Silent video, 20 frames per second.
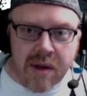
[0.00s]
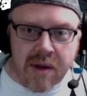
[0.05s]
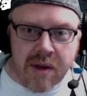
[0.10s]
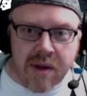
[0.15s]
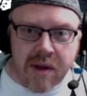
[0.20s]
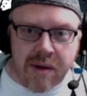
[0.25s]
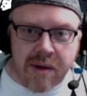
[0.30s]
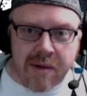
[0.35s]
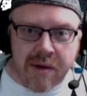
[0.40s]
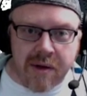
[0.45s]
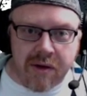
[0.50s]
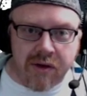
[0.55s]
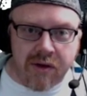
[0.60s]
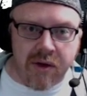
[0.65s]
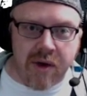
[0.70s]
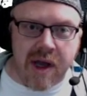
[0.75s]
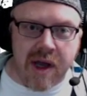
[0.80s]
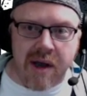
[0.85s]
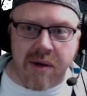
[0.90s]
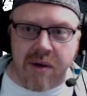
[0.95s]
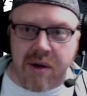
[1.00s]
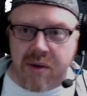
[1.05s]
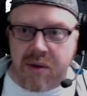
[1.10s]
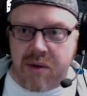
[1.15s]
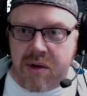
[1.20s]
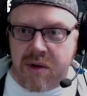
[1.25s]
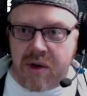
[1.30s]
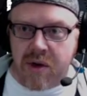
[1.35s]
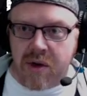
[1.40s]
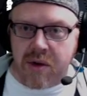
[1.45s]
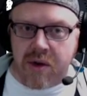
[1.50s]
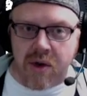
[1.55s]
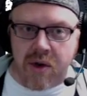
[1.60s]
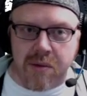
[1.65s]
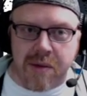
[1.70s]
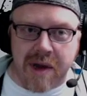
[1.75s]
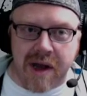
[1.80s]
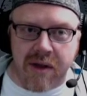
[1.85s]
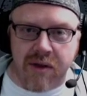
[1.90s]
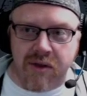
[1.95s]
So I'm not sure how we go
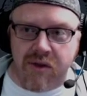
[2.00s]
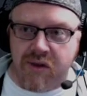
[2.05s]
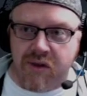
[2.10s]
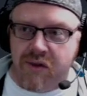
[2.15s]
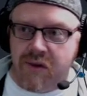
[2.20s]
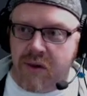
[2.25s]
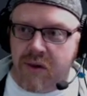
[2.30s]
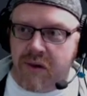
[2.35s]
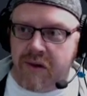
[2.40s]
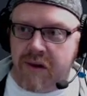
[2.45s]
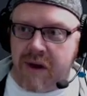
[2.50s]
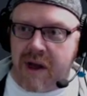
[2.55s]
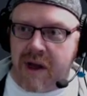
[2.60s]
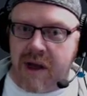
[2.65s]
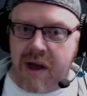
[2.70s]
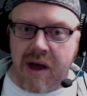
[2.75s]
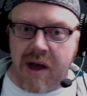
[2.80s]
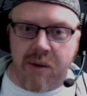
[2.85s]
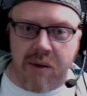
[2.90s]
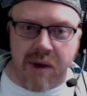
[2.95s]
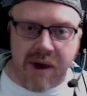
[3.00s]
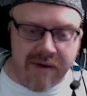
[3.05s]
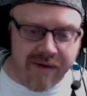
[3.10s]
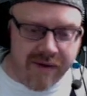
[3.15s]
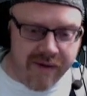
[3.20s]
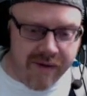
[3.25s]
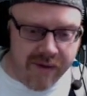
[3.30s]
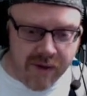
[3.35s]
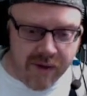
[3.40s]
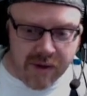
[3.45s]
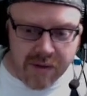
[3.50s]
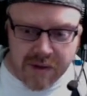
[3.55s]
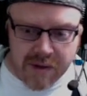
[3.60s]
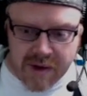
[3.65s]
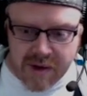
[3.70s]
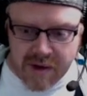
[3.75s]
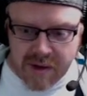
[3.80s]
about drawing a waveform